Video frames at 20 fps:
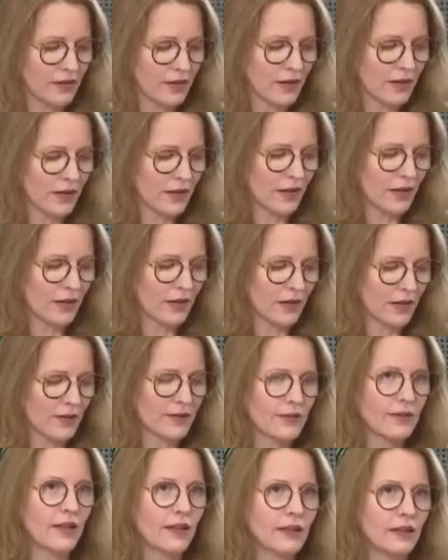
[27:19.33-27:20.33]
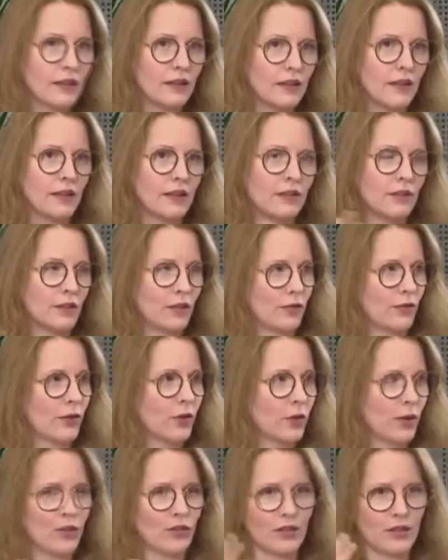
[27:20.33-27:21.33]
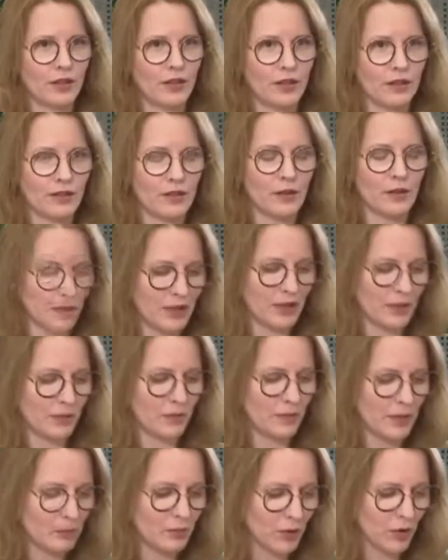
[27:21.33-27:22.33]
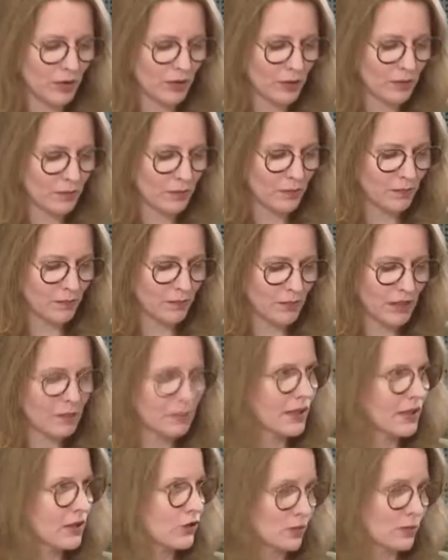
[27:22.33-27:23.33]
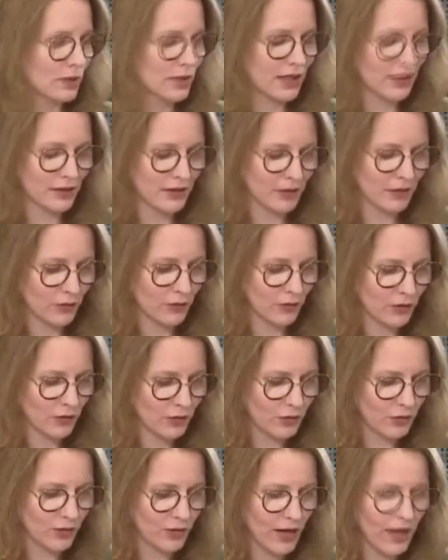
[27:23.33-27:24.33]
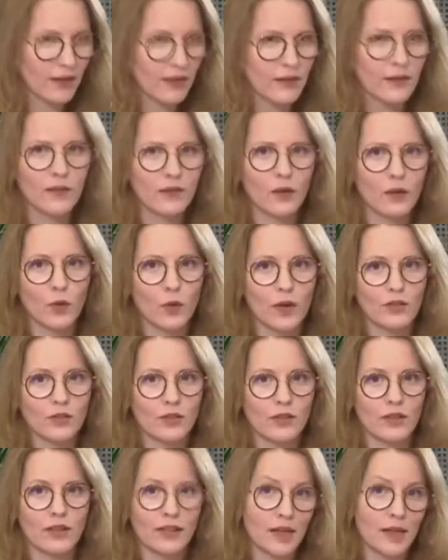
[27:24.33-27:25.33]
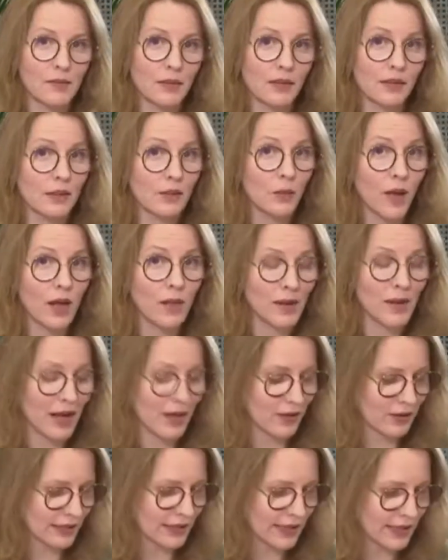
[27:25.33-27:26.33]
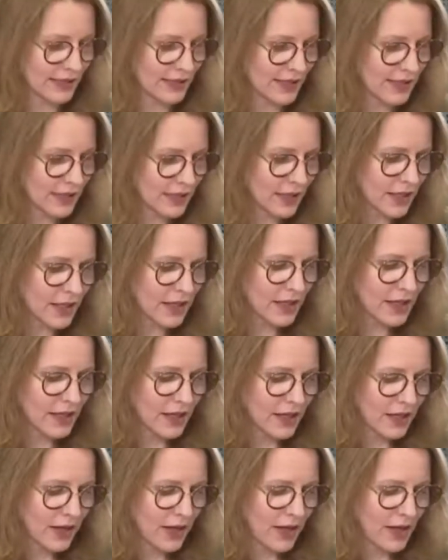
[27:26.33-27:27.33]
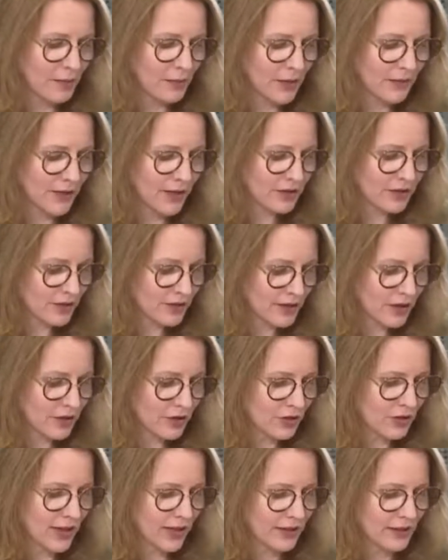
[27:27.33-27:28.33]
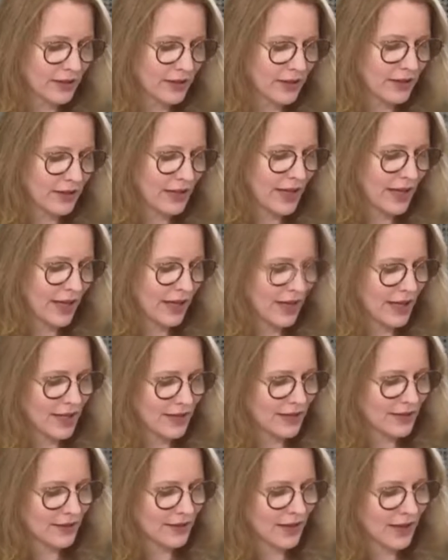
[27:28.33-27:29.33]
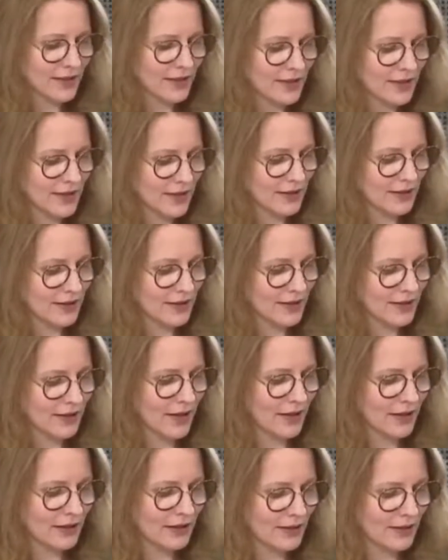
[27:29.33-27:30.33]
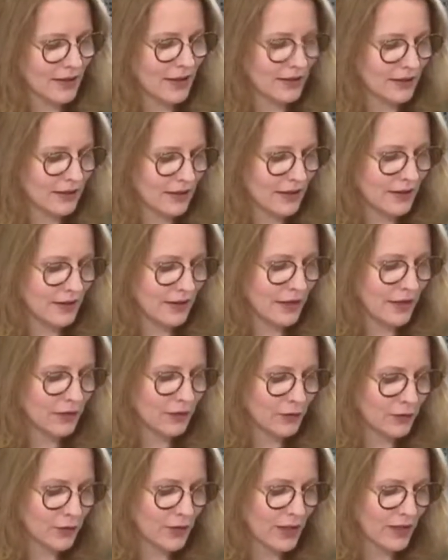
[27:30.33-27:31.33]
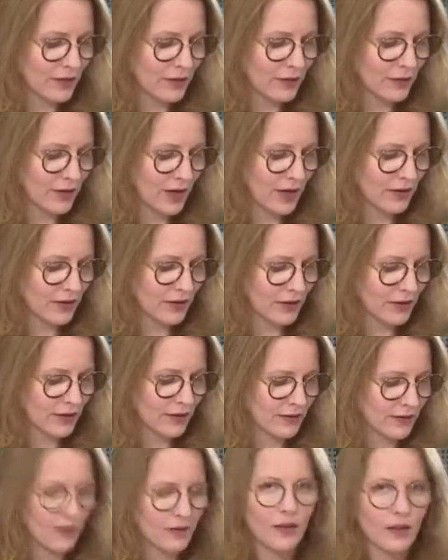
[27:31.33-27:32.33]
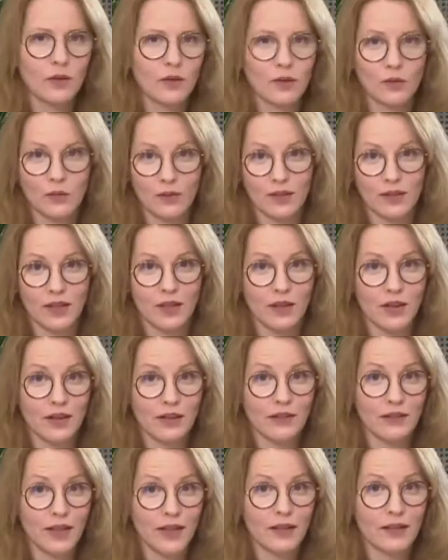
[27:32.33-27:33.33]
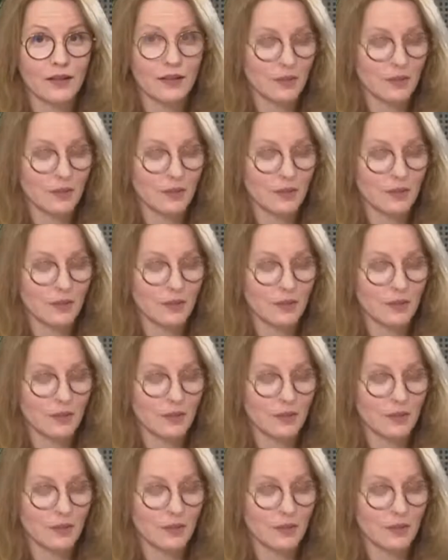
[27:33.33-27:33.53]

is a slightly different question, and it's a bit more of a big picture, but I think it's for you, Frank. This is a question that came a little while back on LinkedIn. If I understand correctly, the 1918-1919 influenza virus, the one that caused that